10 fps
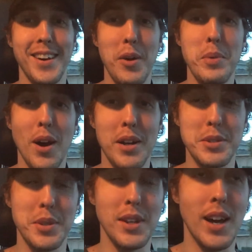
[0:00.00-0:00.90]
I'll be
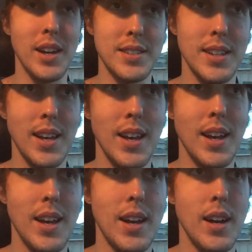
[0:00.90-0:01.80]
honest with you guys.
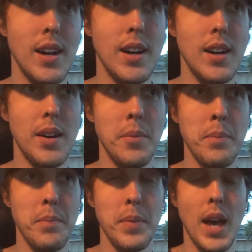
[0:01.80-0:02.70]

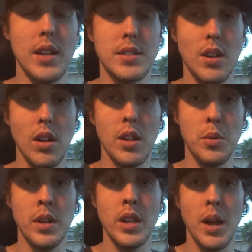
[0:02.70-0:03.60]
Um, that solid
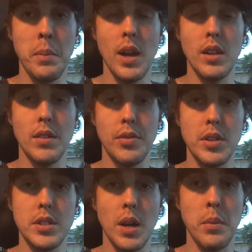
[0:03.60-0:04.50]
one that I made the
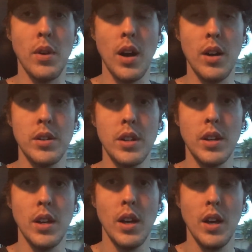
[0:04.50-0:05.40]
first time around
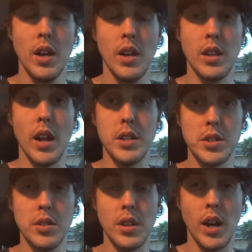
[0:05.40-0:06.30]
that I
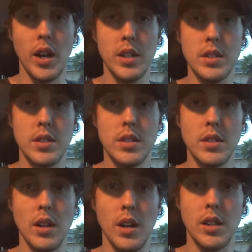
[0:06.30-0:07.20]
showed you
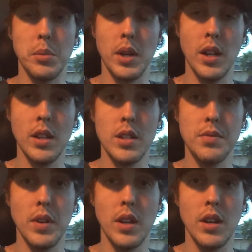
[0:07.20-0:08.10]
guys uh, at the beginning of this
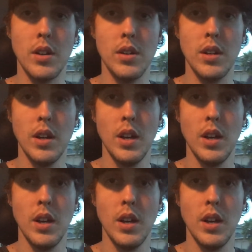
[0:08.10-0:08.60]
video,